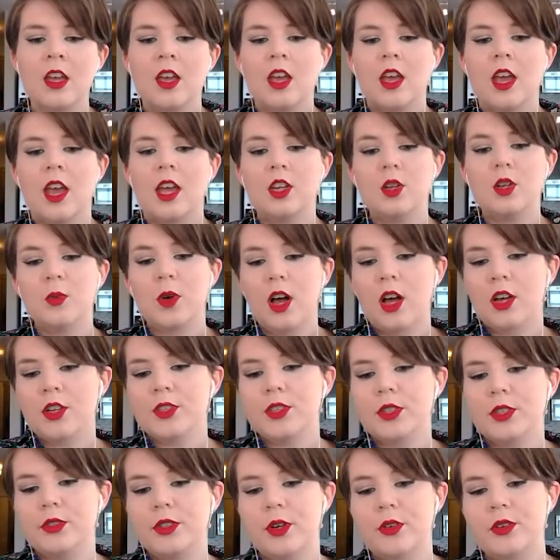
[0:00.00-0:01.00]
And you will
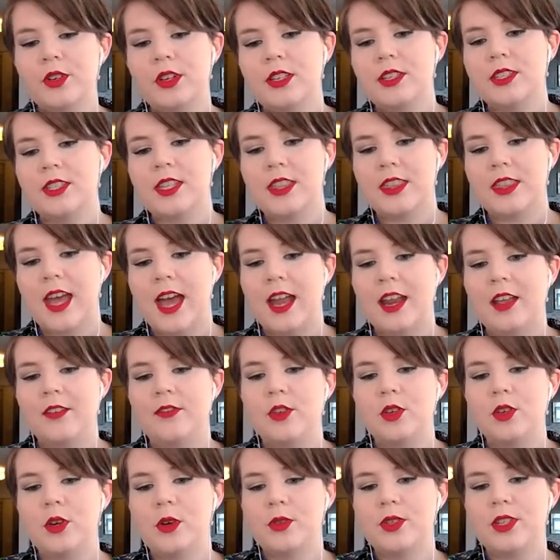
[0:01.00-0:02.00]
also notice that if you
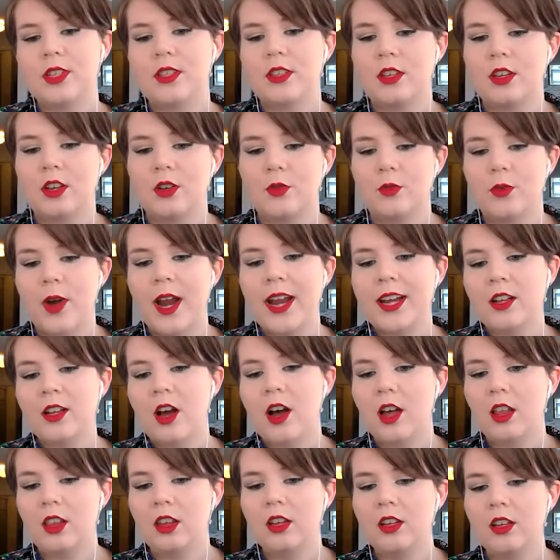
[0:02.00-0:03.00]
go to the right
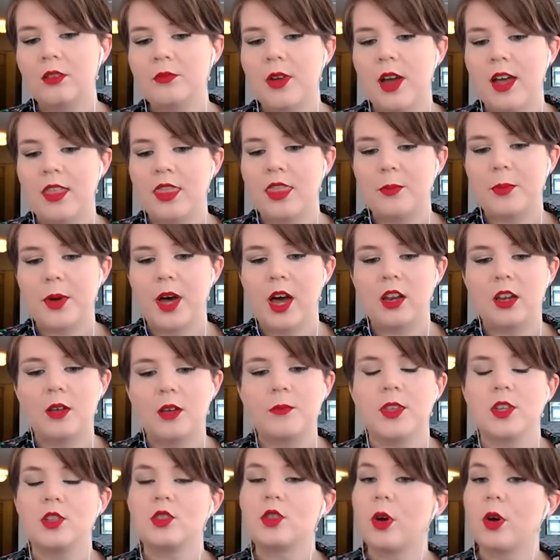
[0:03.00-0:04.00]
column at the bottom,
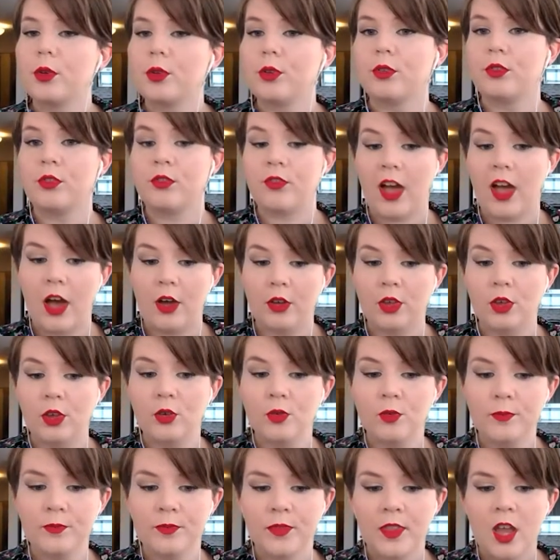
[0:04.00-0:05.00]
the total value
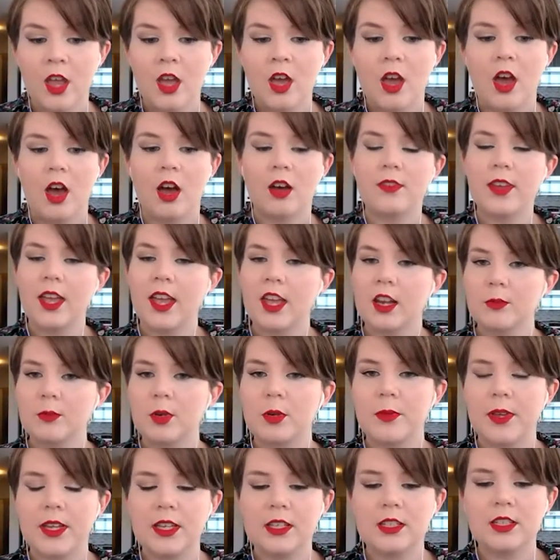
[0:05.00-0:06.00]
of
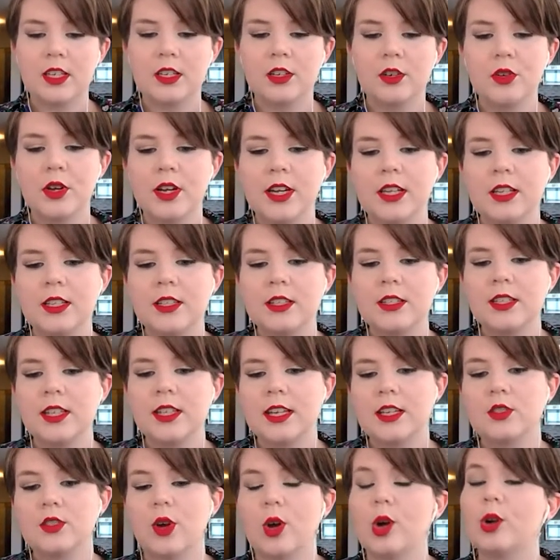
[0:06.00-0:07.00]
animal-based ingredients
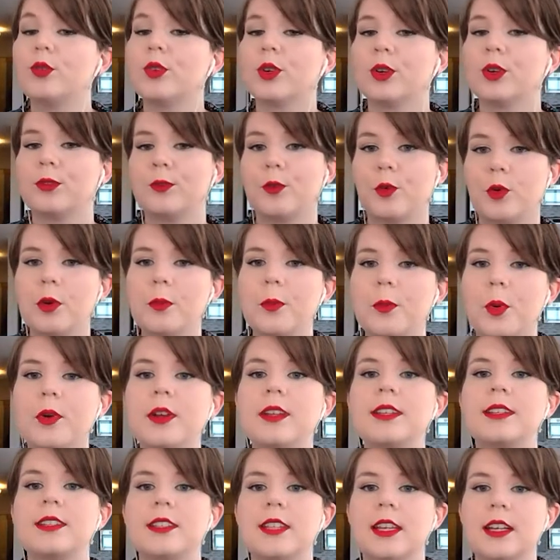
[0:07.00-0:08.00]
is over
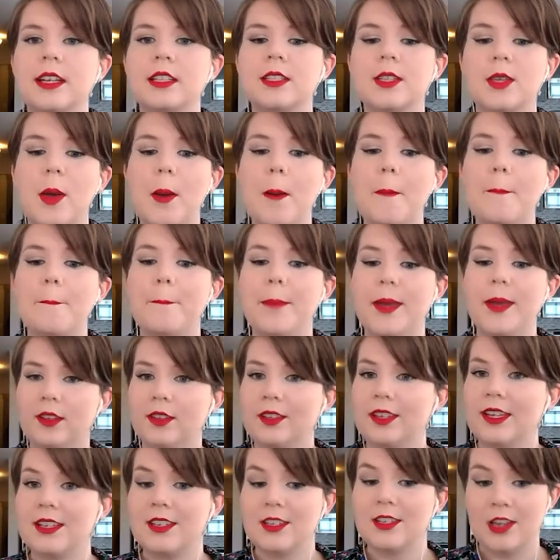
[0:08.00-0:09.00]
$4.6
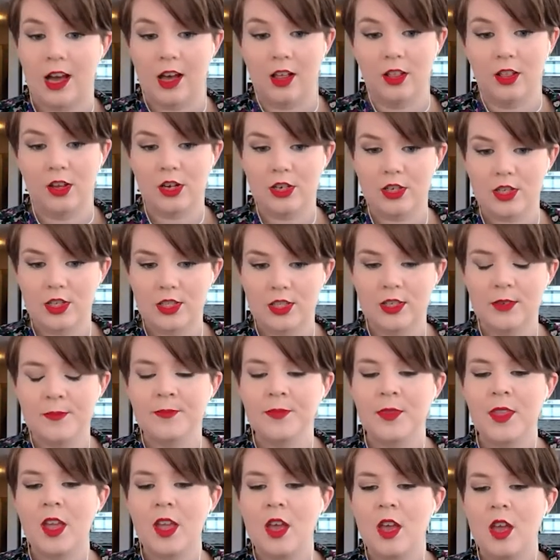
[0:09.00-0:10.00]
billion.
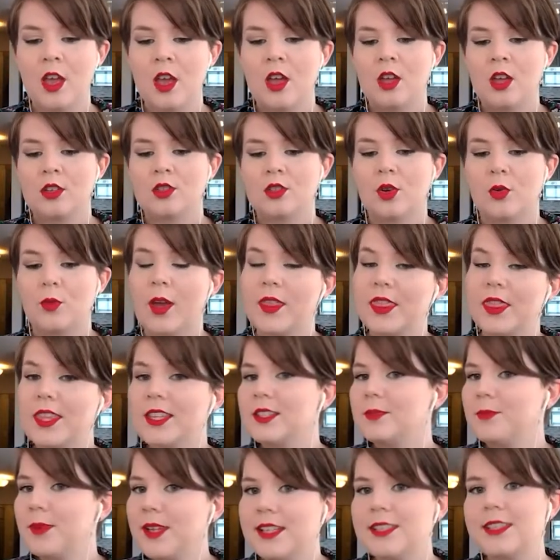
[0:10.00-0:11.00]
So what this
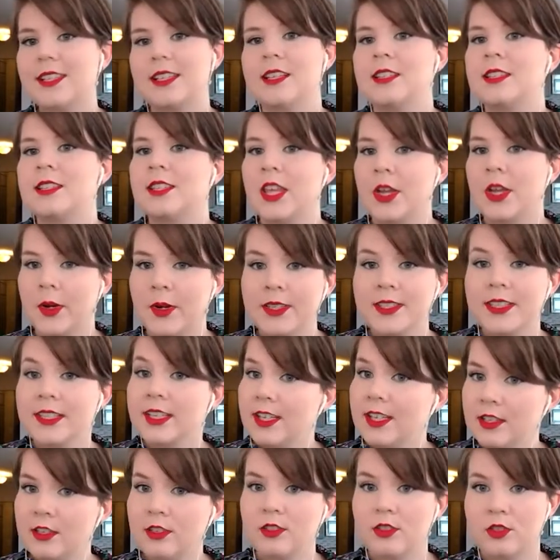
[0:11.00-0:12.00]
means is there is an
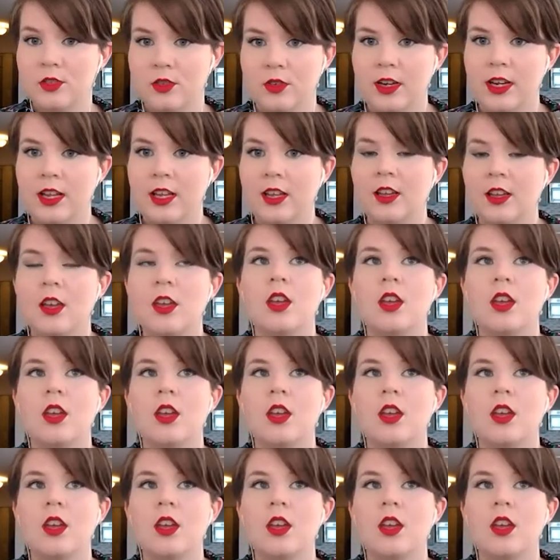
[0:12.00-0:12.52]
industry